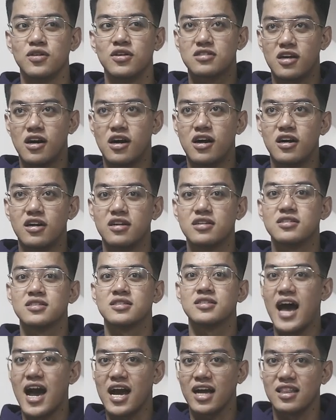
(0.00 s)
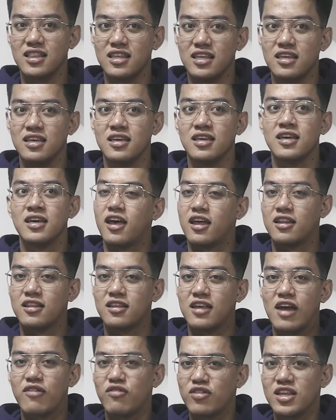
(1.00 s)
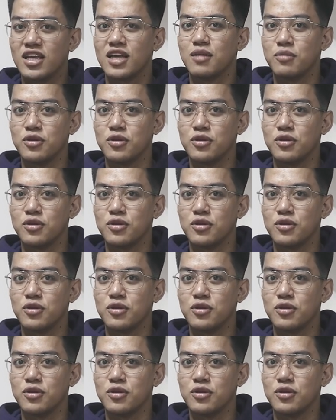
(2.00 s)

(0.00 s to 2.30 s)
Scars, acne, and everything